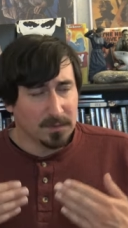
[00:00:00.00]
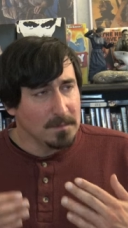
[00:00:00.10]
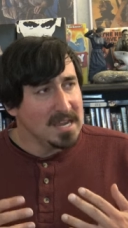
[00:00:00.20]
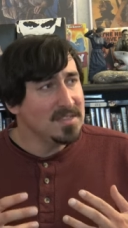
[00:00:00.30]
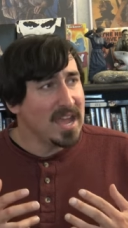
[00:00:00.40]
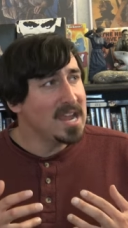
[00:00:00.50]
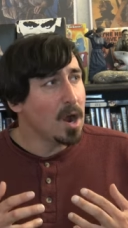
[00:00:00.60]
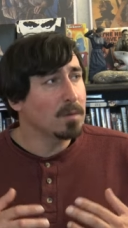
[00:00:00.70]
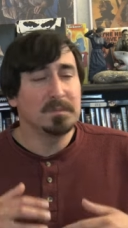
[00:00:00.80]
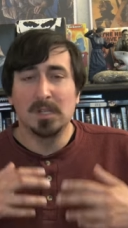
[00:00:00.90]
For me, they
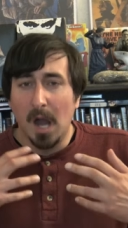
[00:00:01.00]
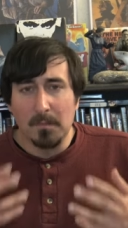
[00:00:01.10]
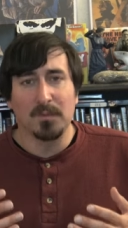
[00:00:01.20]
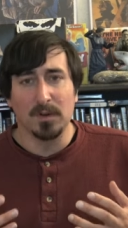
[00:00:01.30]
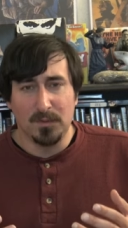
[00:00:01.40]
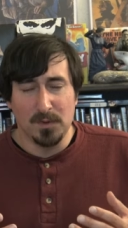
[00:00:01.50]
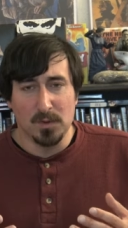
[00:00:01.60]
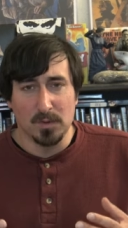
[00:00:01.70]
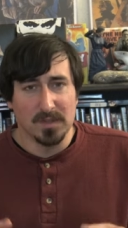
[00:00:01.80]
are comfort food.